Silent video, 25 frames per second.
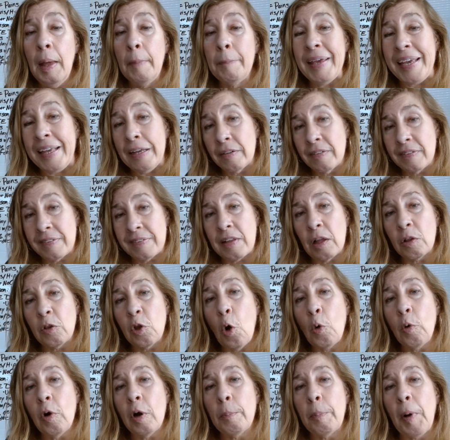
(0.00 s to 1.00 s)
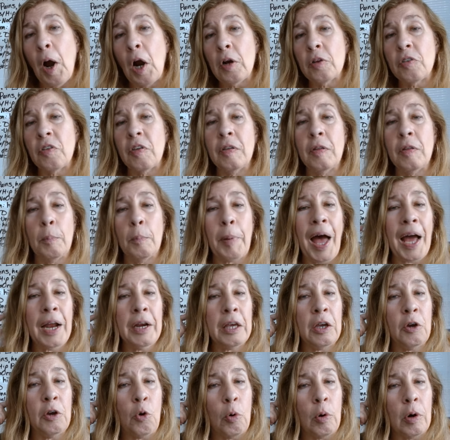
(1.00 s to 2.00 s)
because the lower parts of the
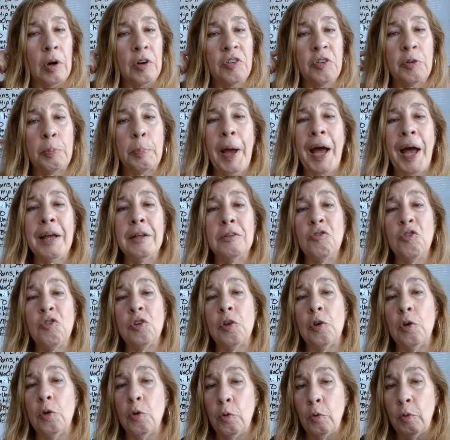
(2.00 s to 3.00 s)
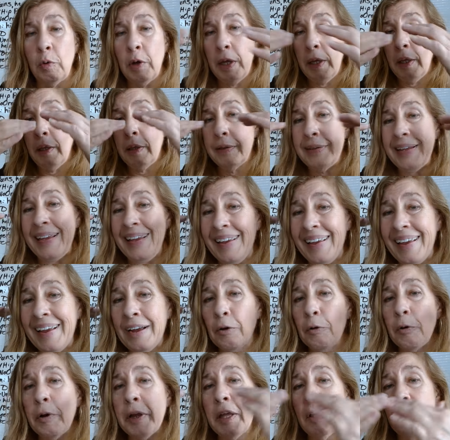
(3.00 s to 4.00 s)
body correspond to the
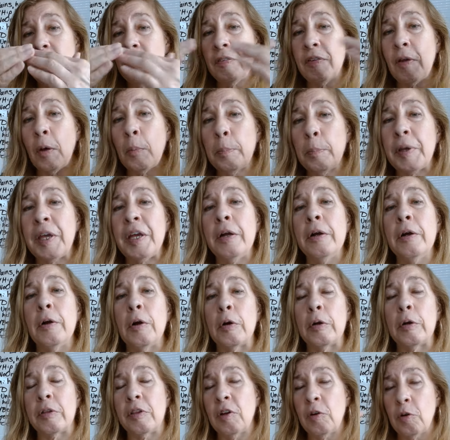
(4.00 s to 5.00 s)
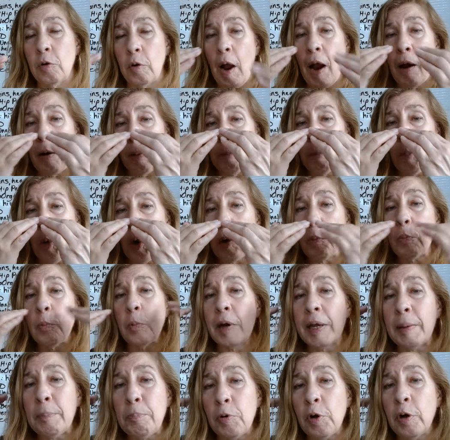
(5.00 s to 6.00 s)
areas up here. There are more
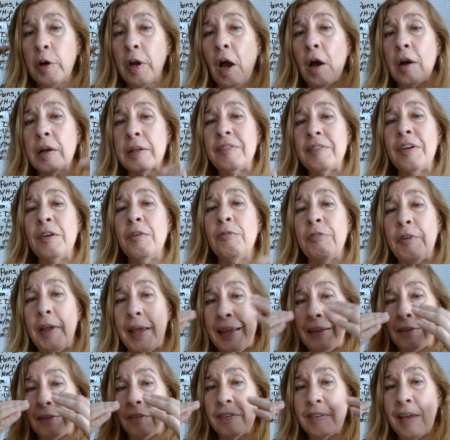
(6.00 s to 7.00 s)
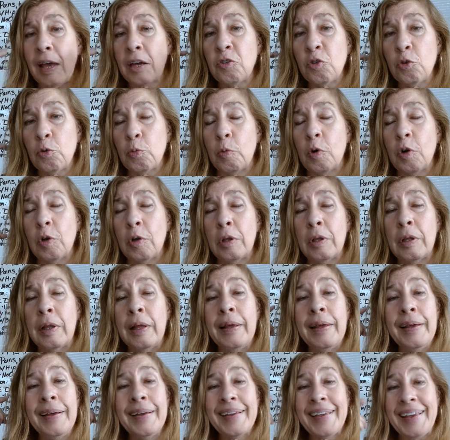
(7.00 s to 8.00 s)
reproductive and sexual
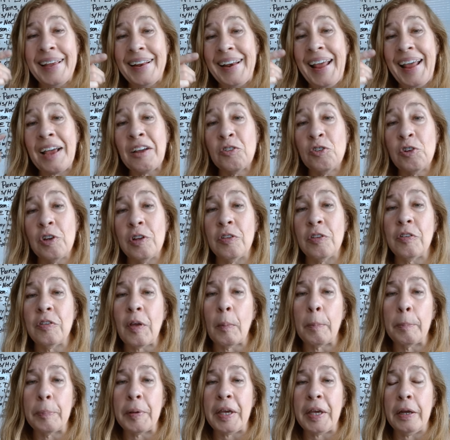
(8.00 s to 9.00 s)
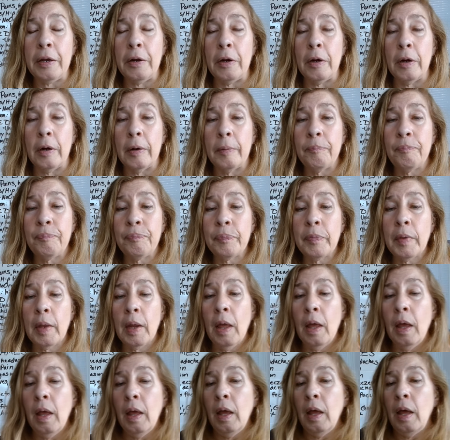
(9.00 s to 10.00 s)
connections up here.
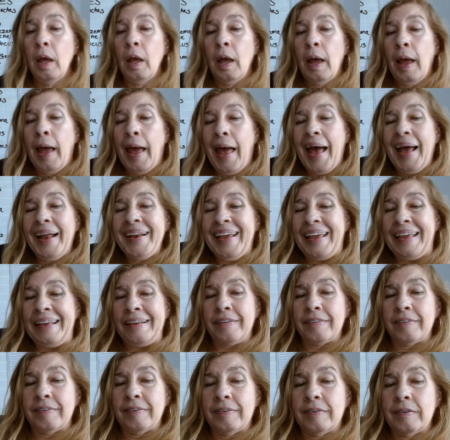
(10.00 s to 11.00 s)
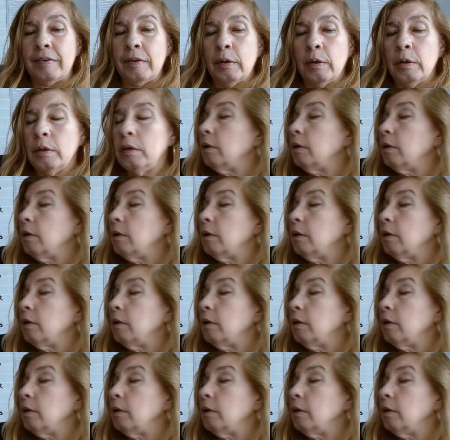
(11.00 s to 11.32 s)
Headaches,